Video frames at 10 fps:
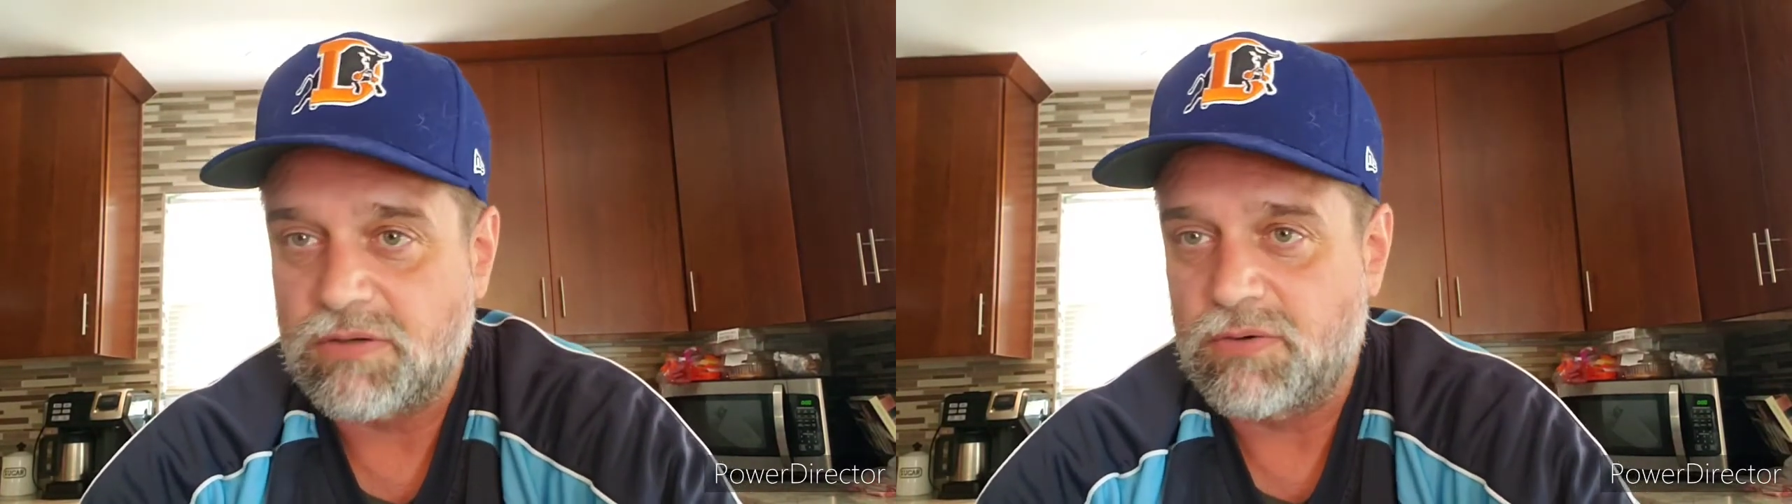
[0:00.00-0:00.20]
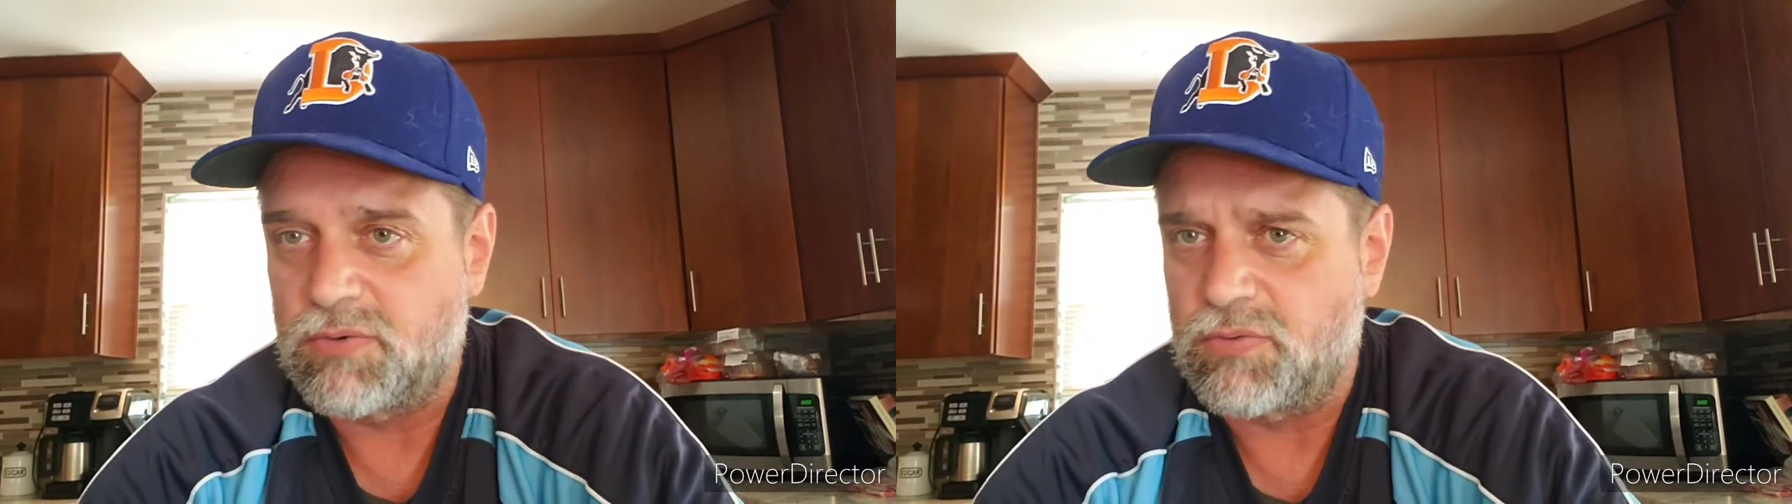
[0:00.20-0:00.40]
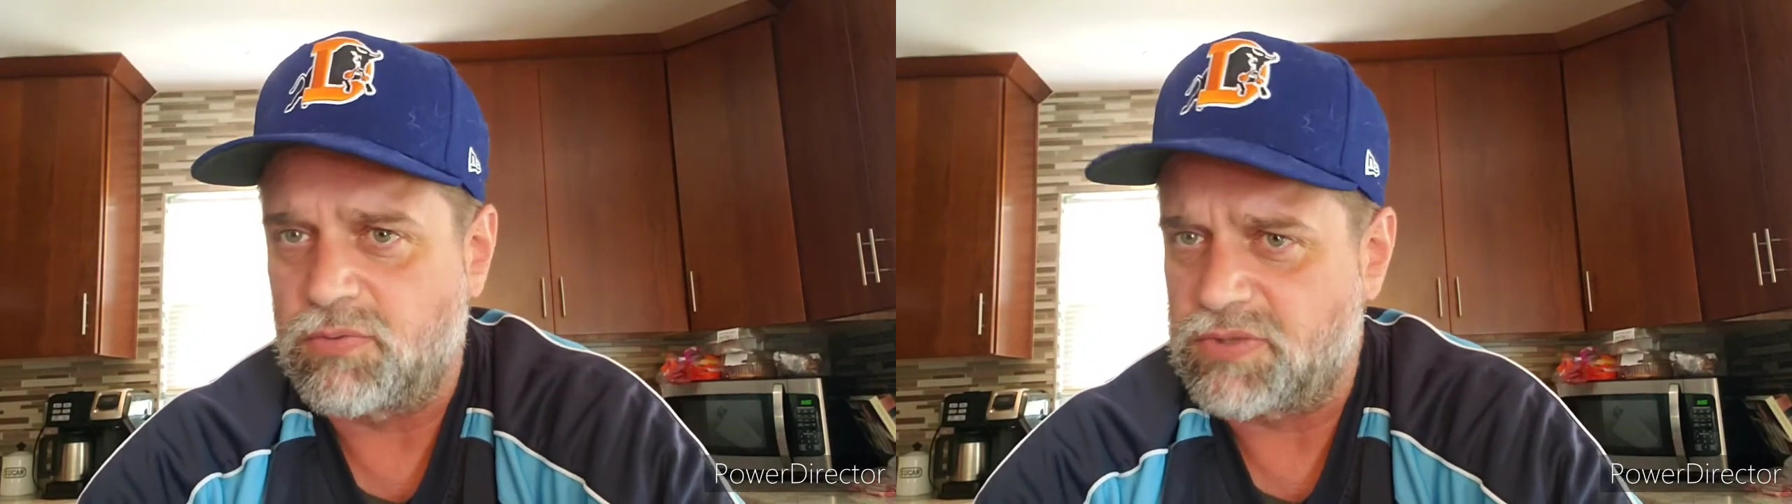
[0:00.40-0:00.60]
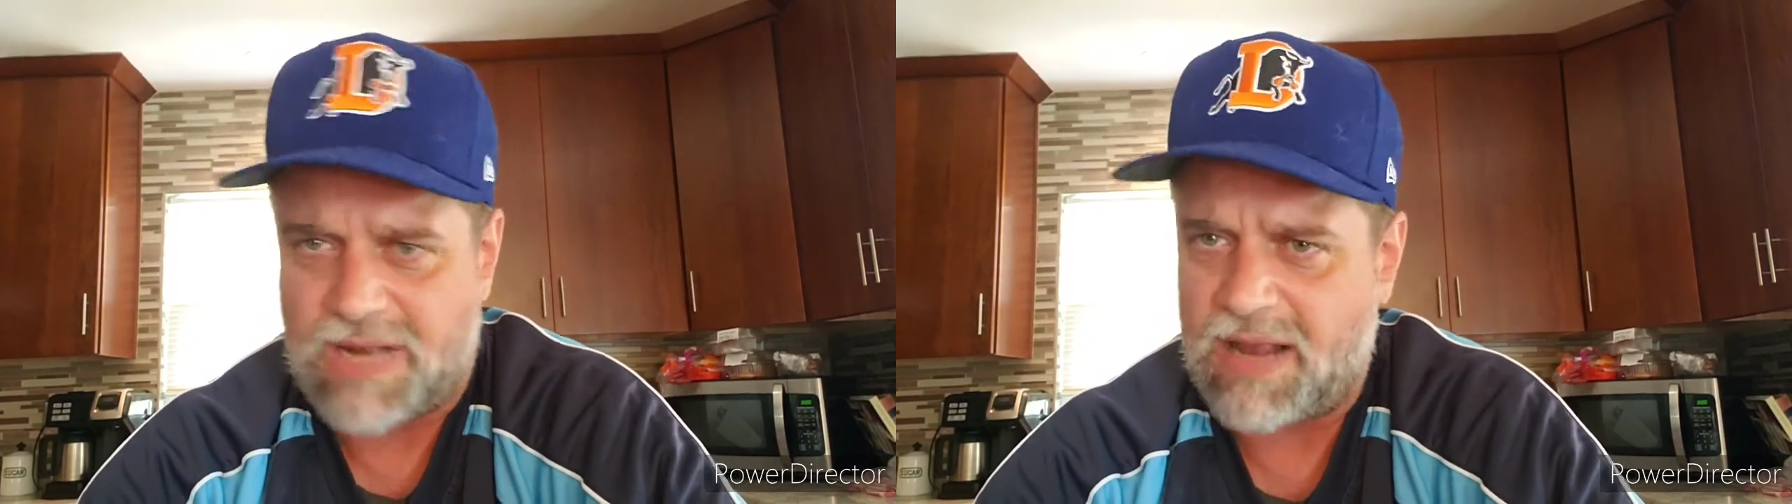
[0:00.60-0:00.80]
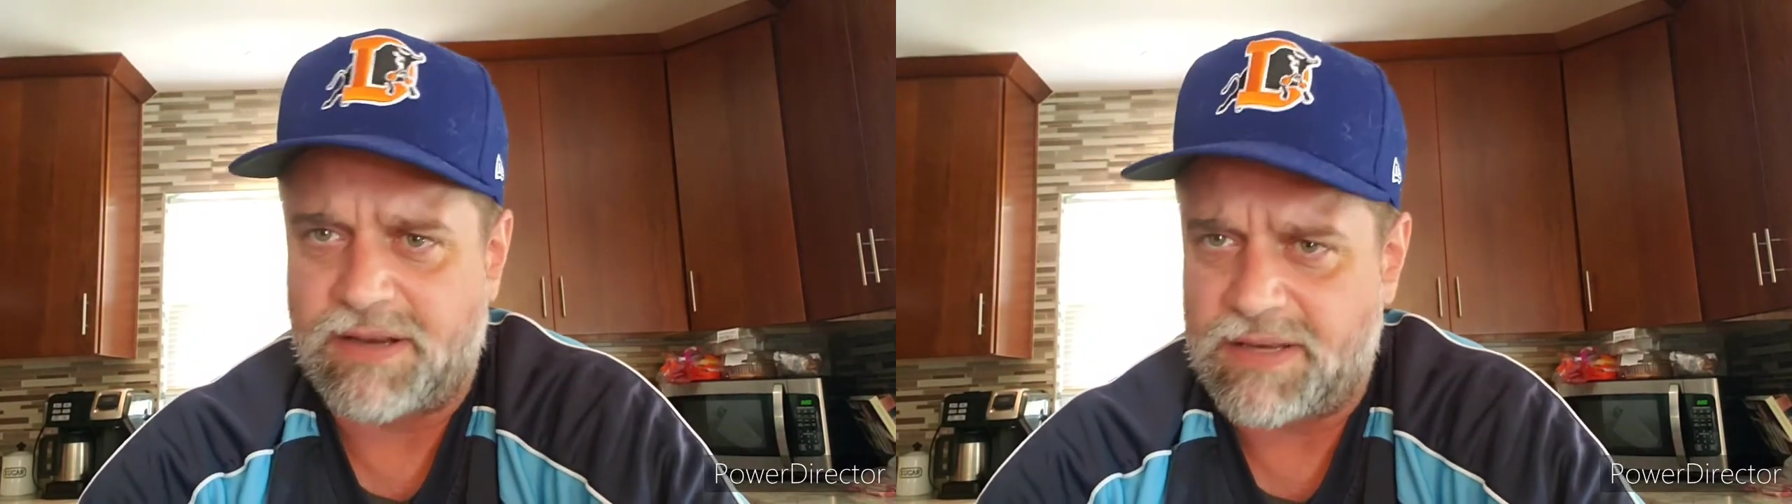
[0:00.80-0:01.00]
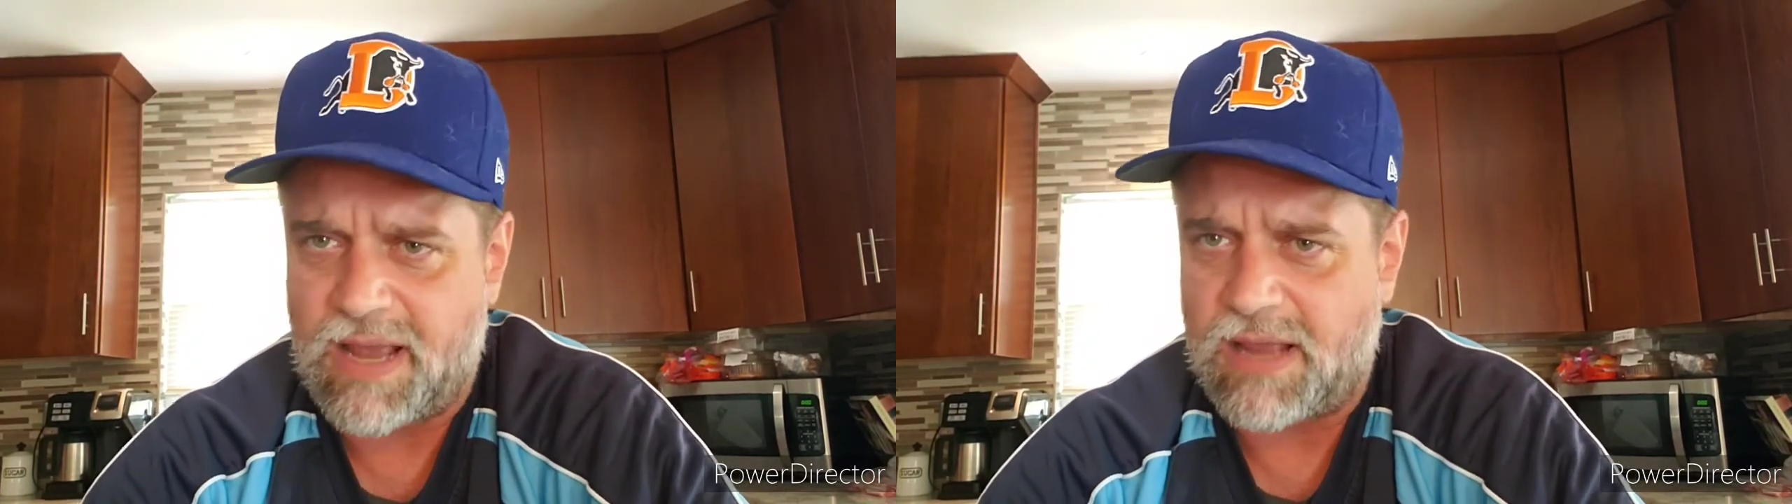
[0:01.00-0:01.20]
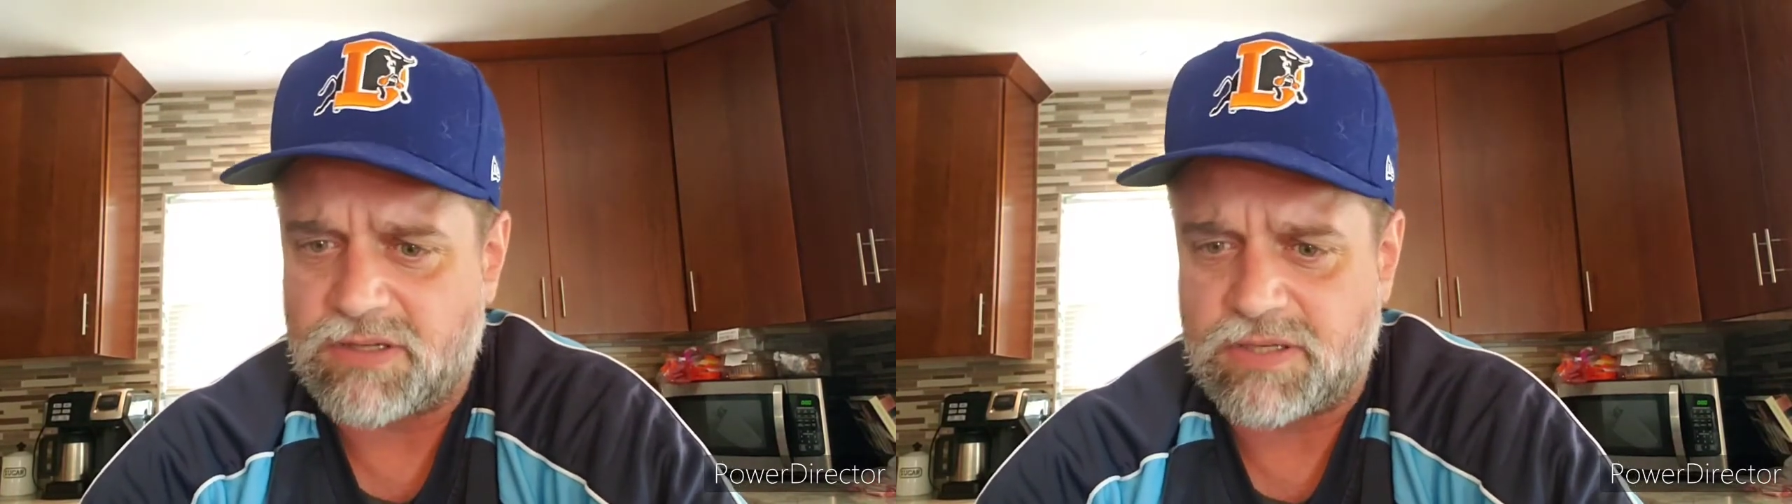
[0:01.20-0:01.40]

who was not a DH